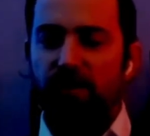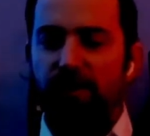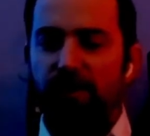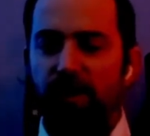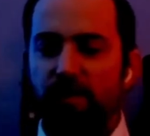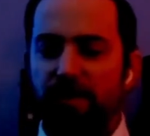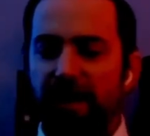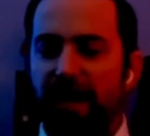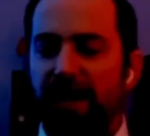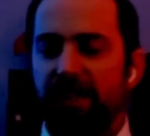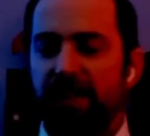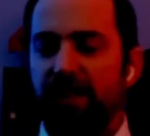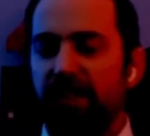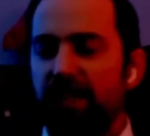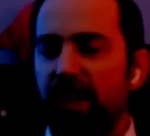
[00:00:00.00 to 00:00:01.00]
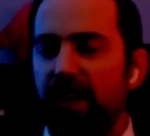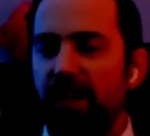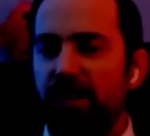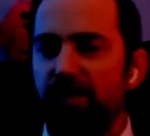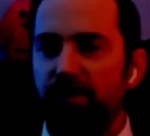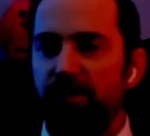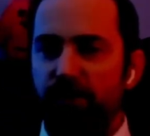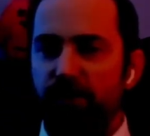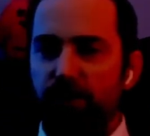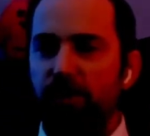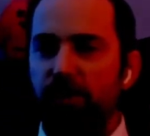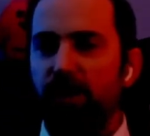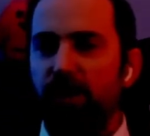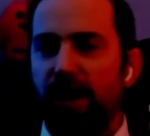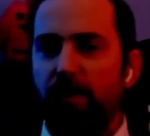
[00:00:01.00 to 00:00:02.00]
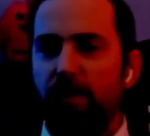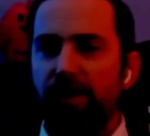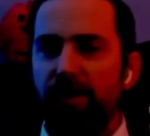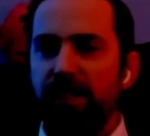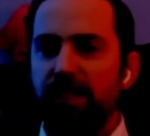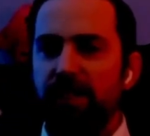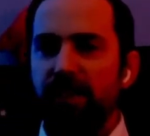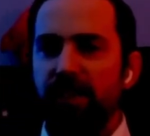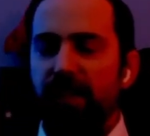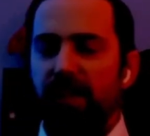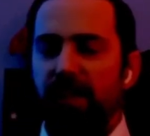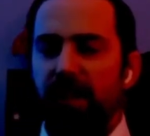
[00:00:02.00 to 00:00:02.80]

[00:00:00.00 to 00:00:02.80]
from that from your outputs.